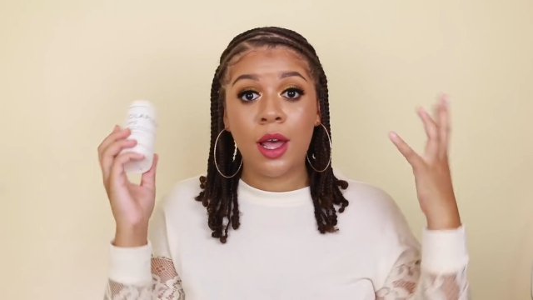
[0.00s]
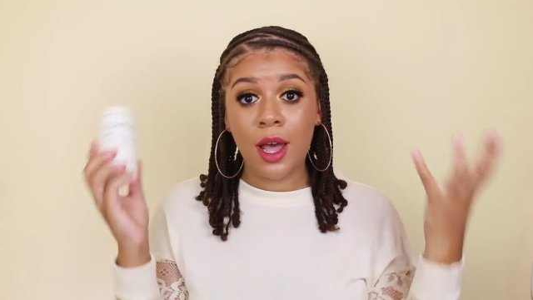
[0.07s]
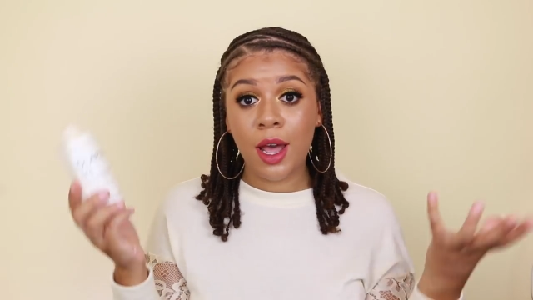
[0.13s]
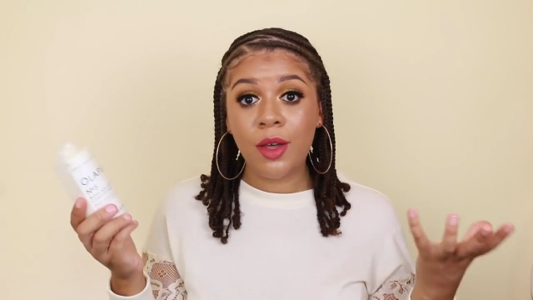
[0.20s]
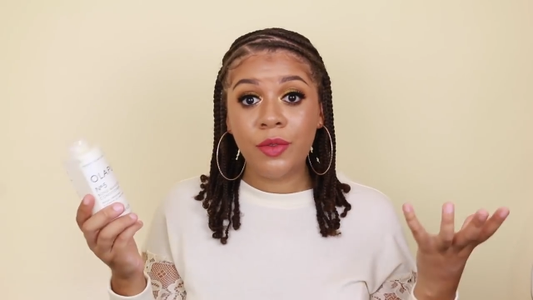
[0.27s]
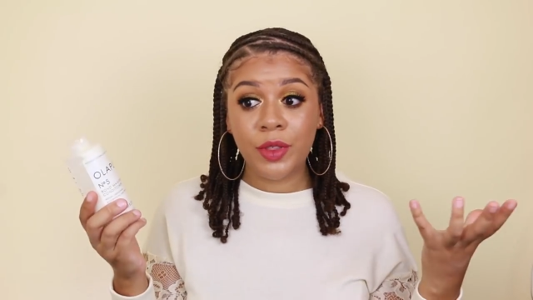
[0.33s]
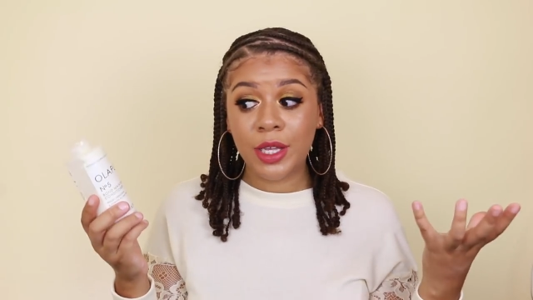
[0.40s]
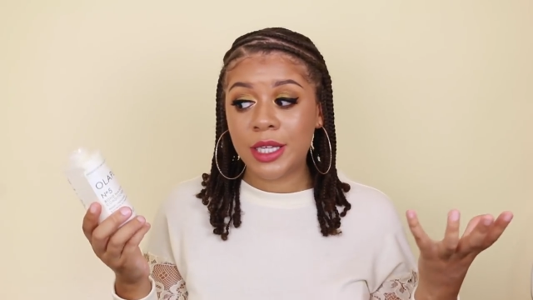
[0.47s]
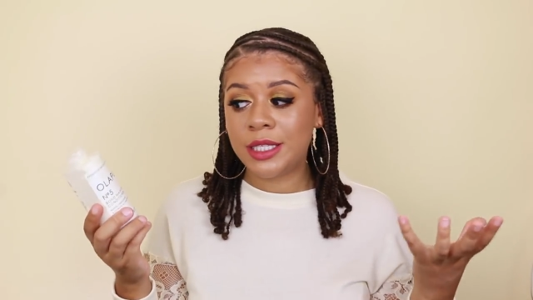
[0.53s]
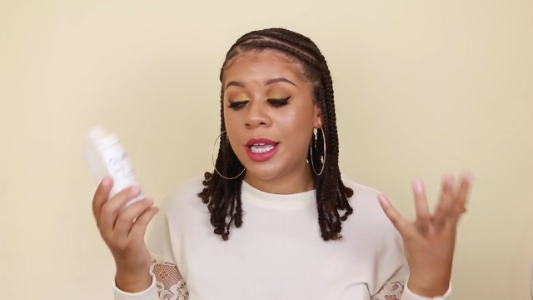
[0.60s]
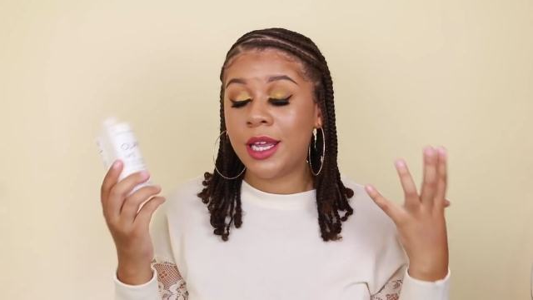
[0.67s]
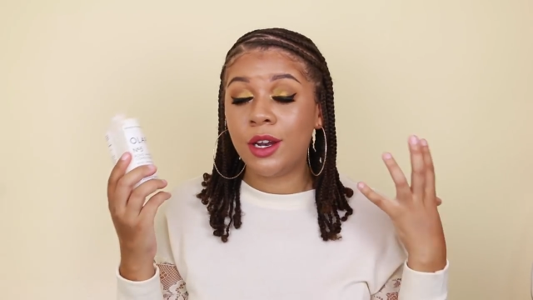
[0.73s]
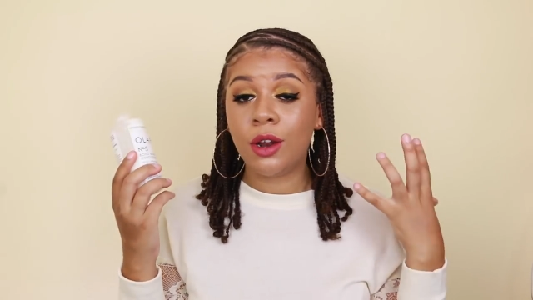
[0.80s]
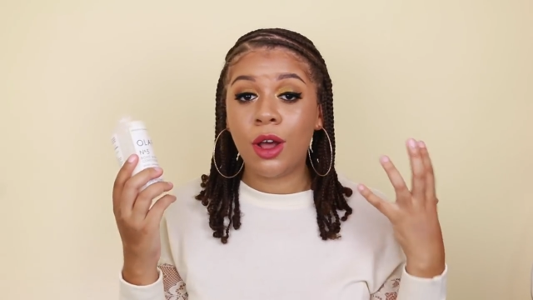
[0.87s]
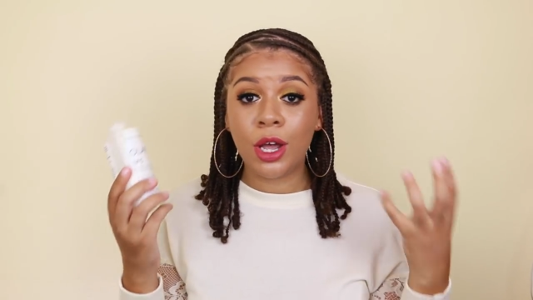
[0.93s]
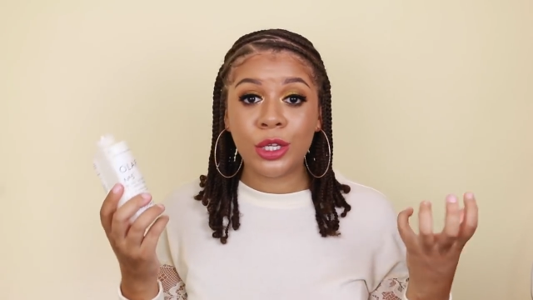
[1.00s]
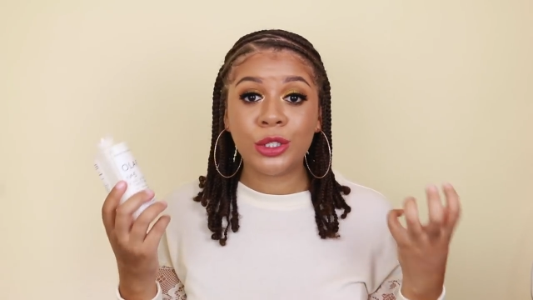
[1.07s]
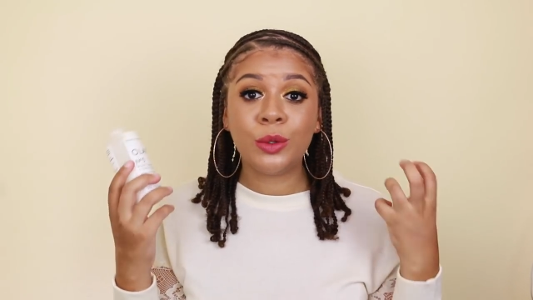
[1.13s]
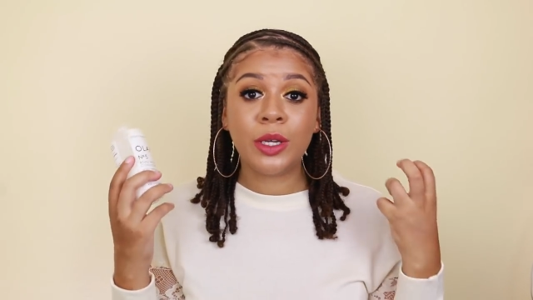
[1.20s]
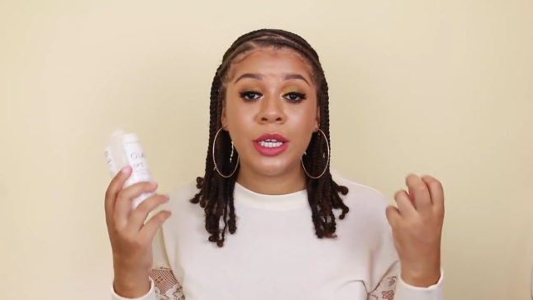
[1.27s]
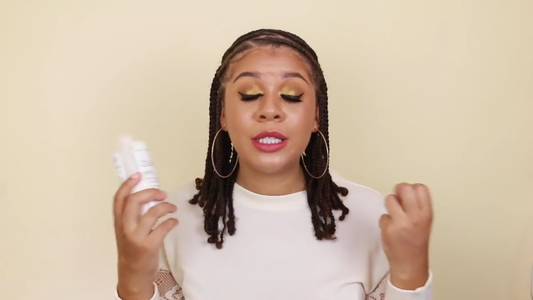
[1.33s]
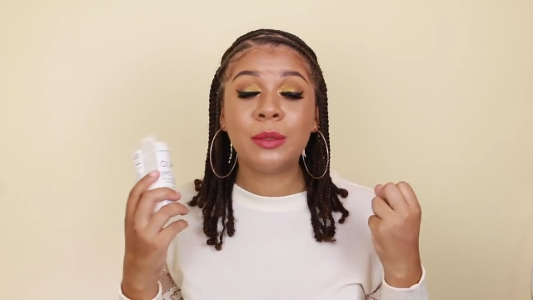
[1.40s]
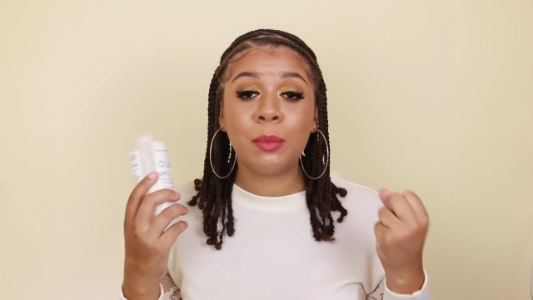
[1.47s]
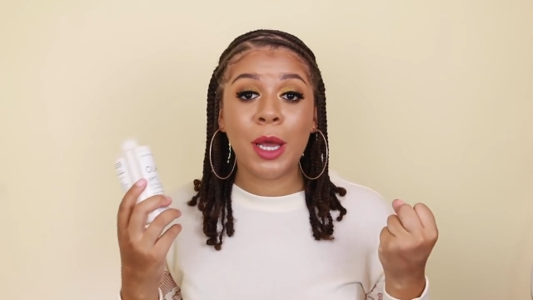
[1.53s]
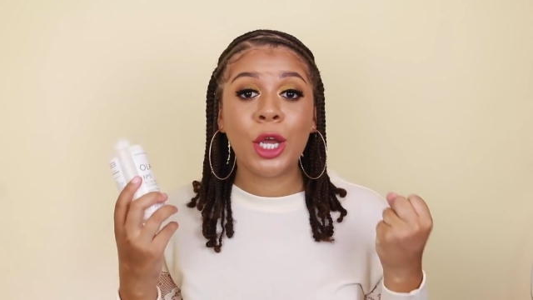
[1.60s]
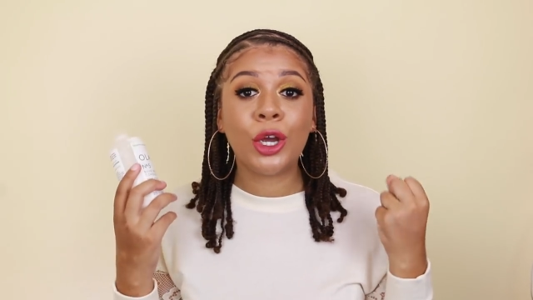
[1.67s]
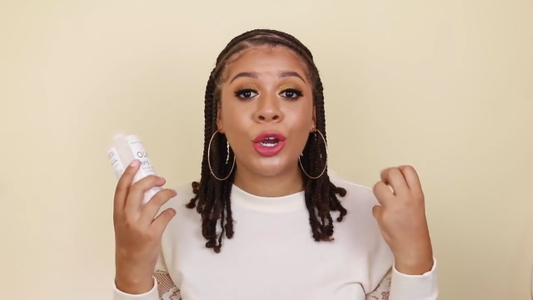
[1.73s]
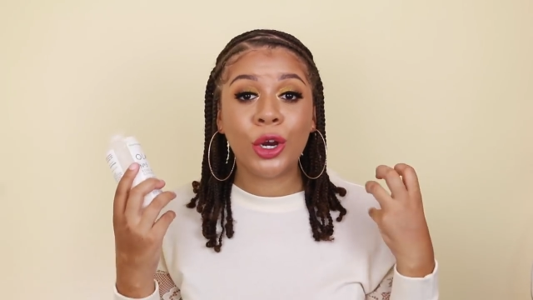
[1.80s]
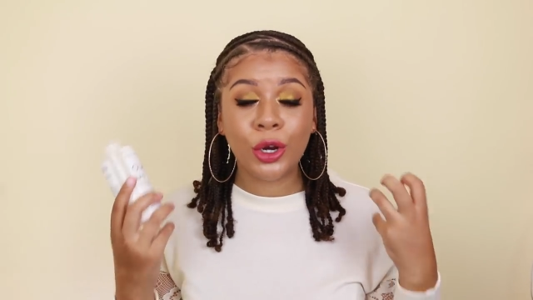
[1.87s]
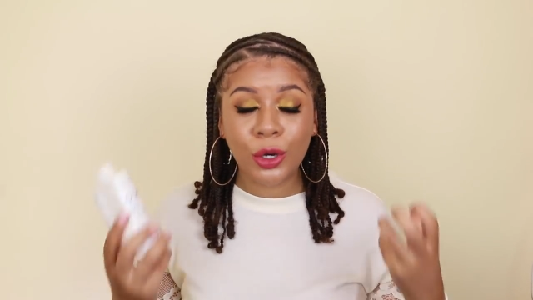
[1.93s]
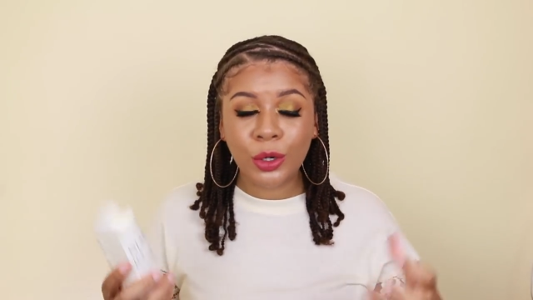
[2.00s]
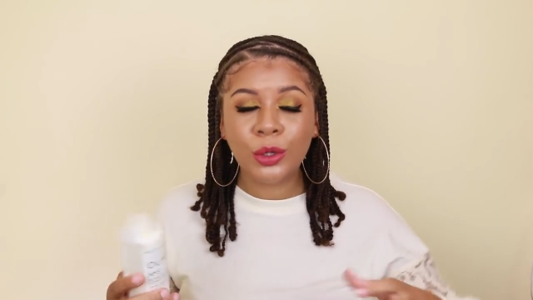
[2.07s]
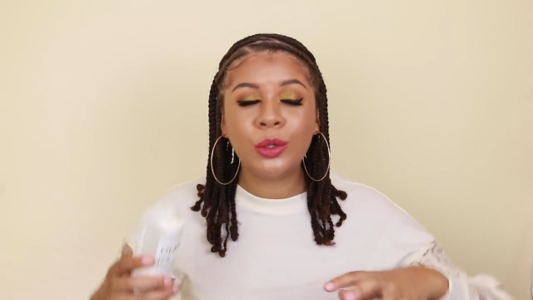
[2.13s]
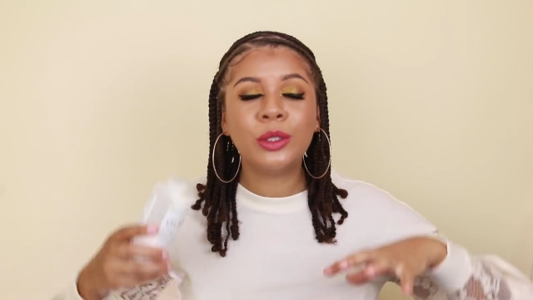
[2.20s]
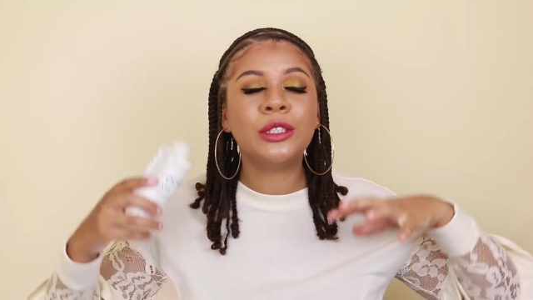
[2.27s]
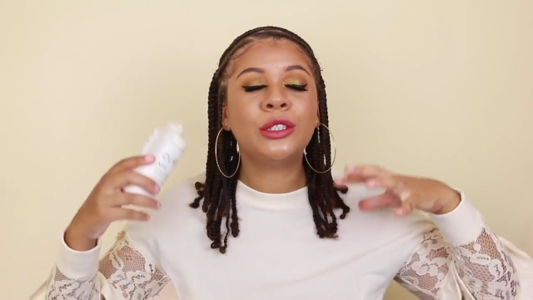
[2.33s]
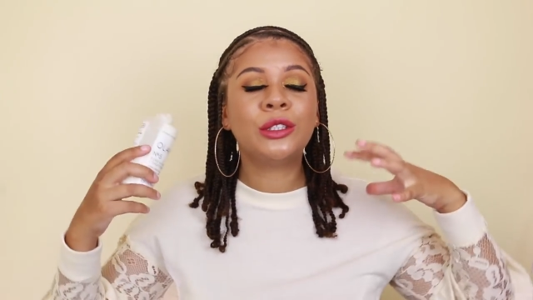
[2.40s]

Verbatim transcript: of this, and it also gets my curls